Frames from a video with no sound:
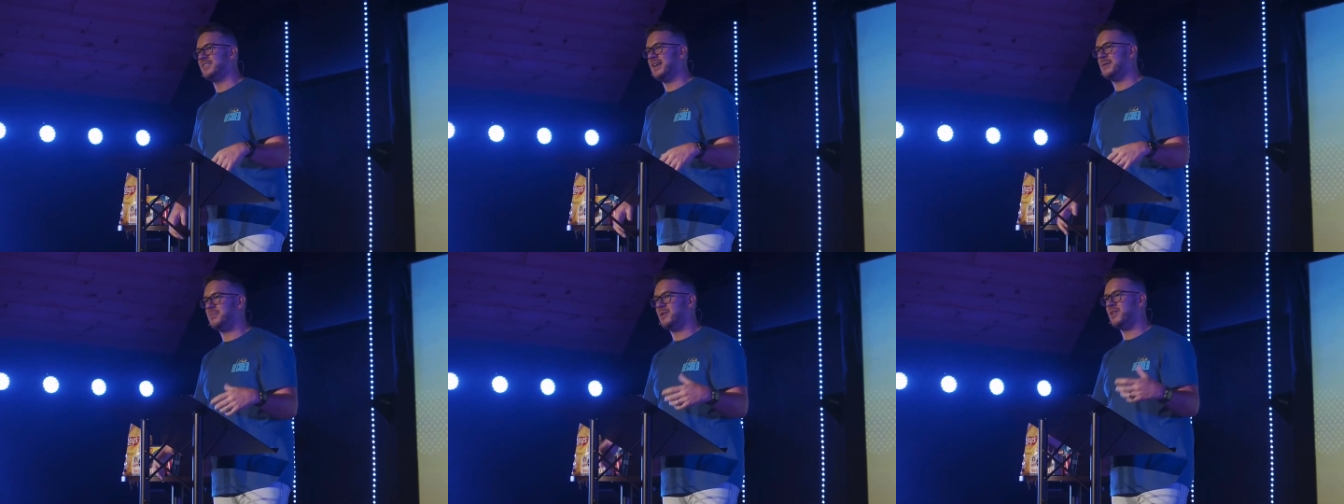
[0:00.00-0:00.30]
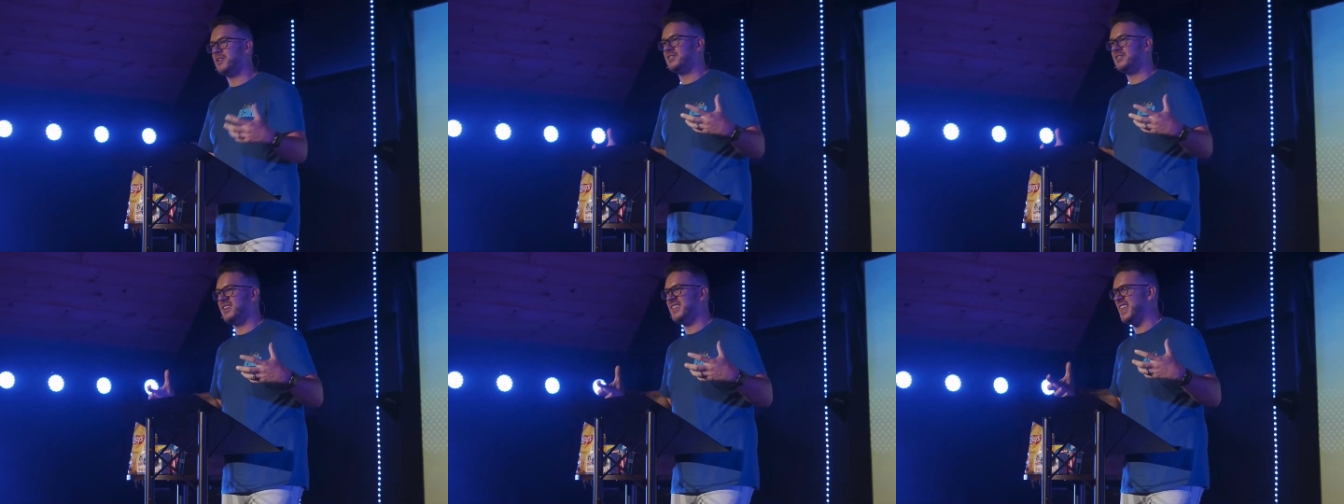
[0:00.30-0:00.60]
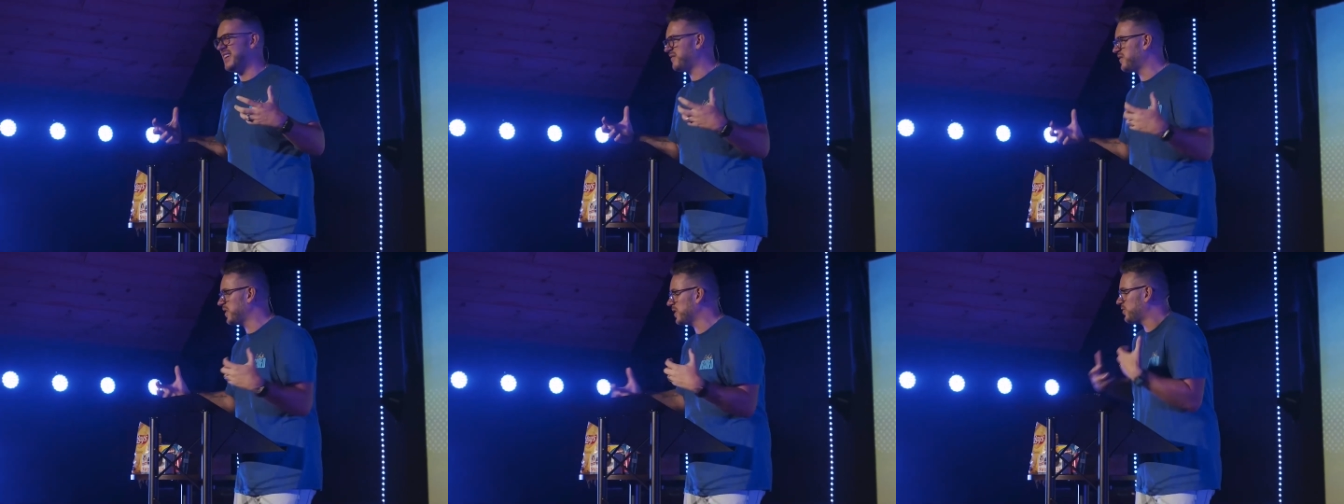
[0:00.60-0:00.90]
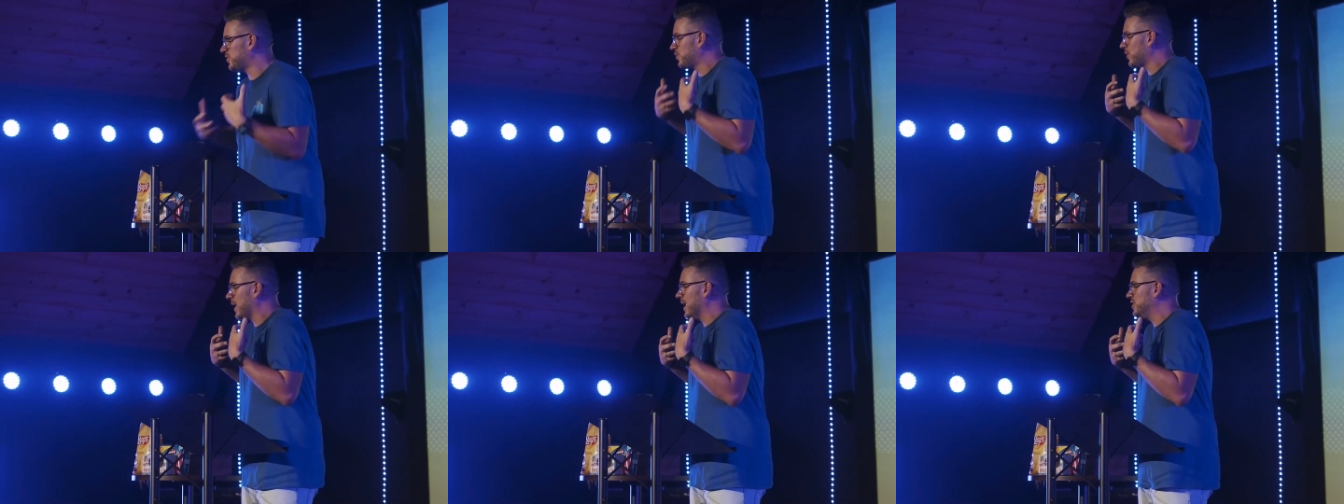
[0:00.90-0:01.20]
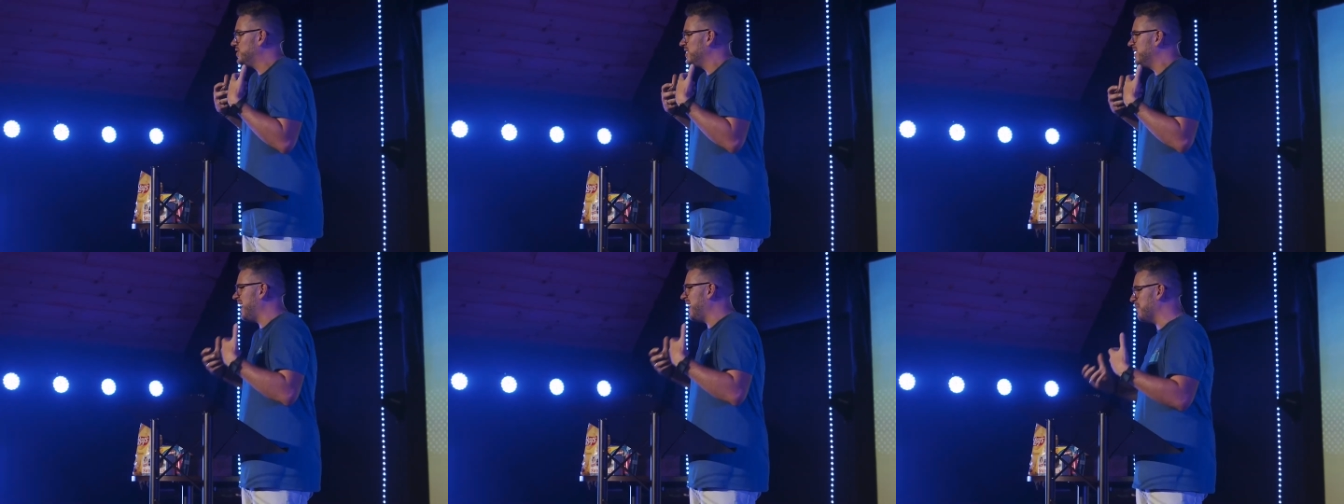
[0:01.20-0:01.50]
that person, that
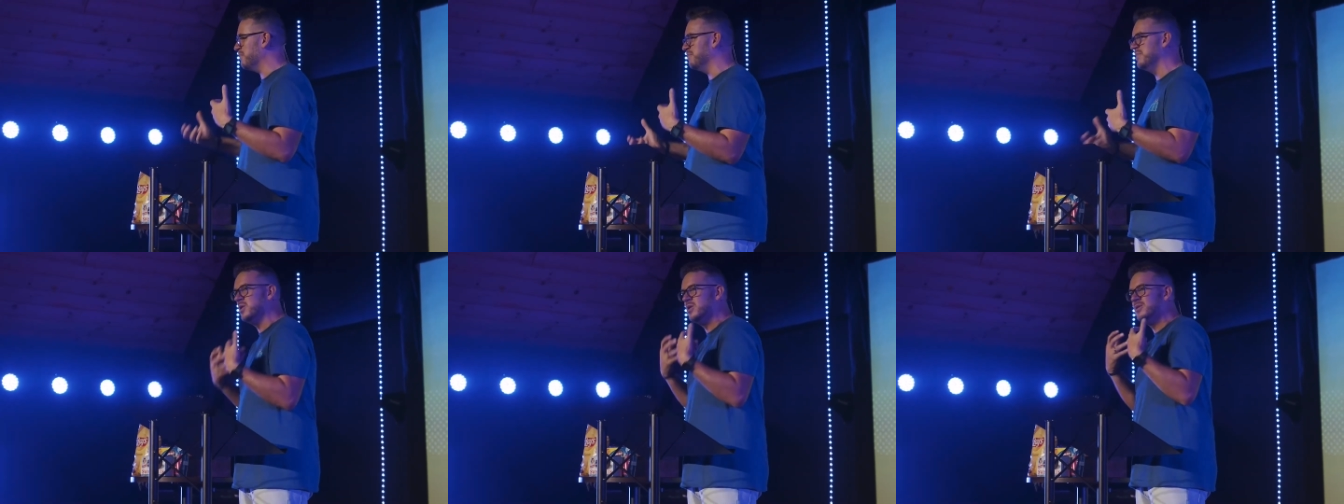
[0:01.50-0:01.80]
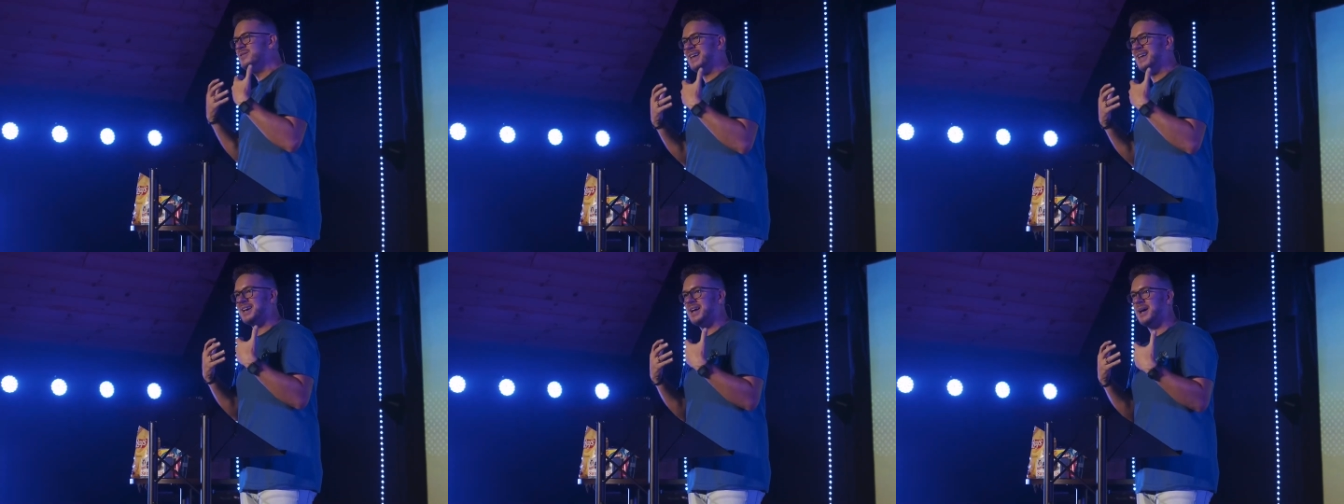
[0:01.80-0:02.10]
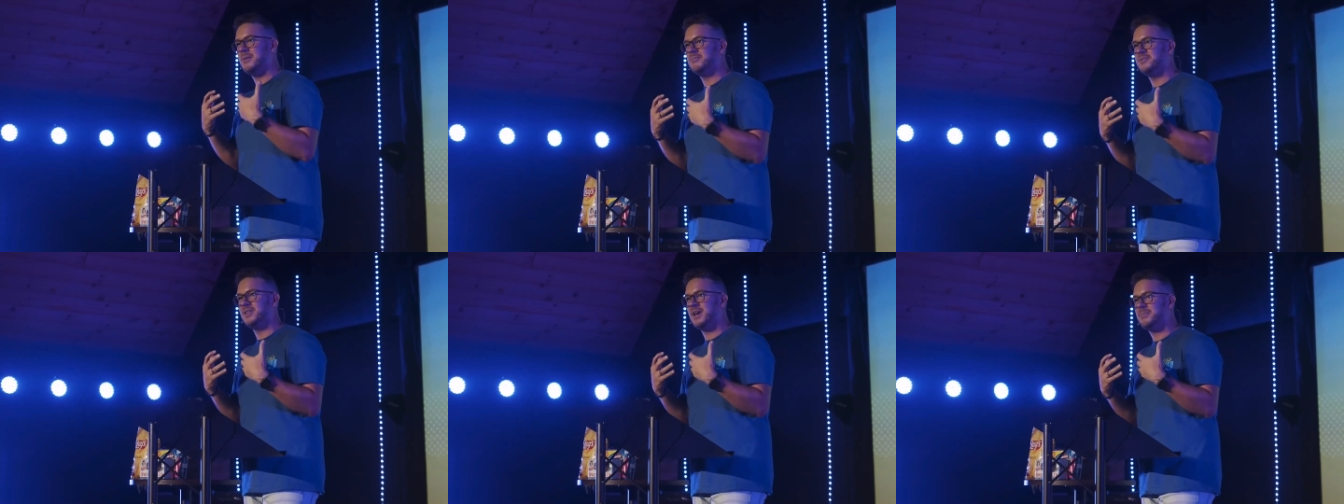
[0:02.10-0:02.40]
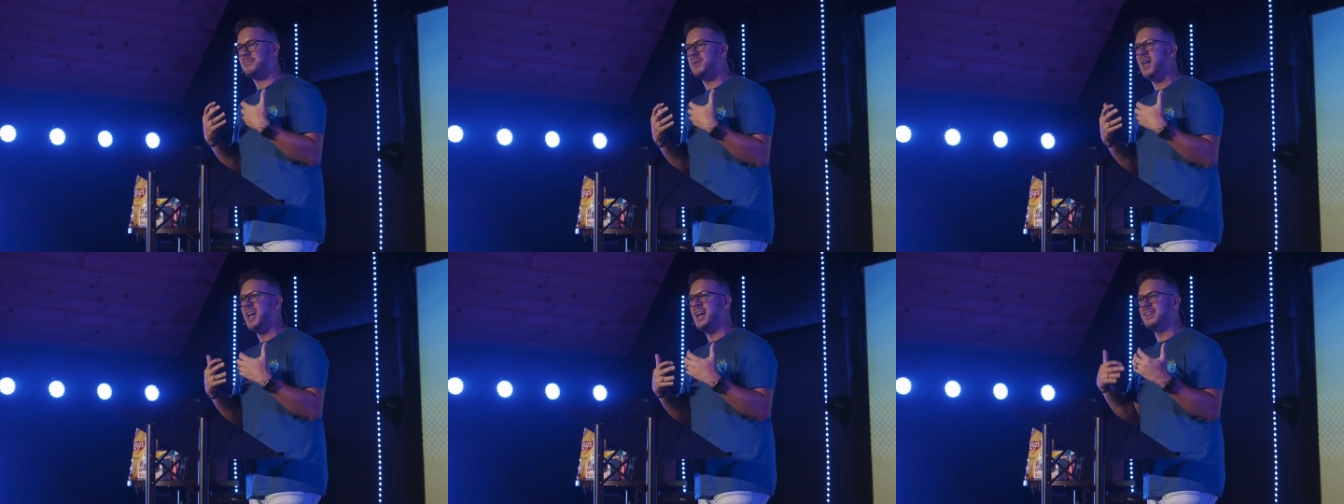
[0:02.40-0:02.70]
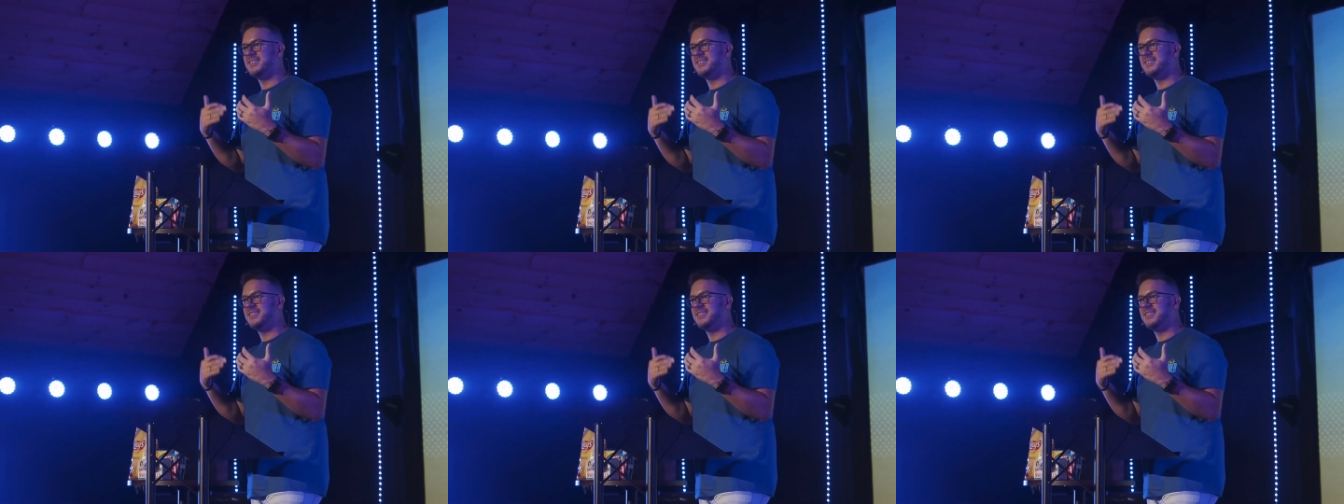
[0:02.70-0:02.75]
frustration, that mood that comes up,